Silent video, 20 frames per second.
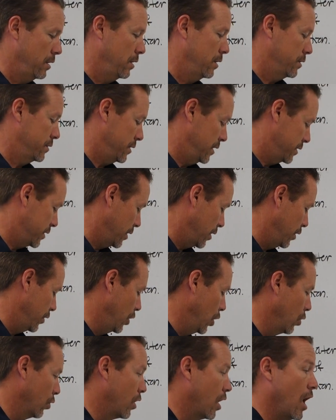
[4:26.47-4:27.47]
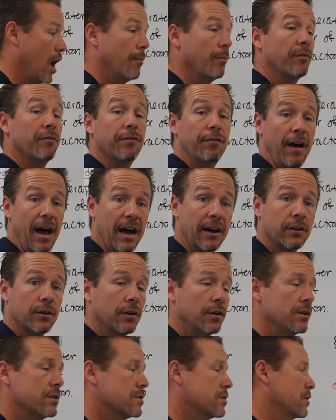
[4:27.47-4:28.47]
Since there are no common
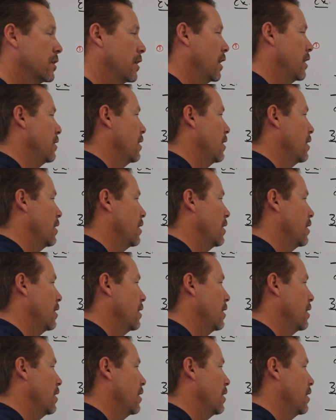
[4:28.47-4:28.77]
factors and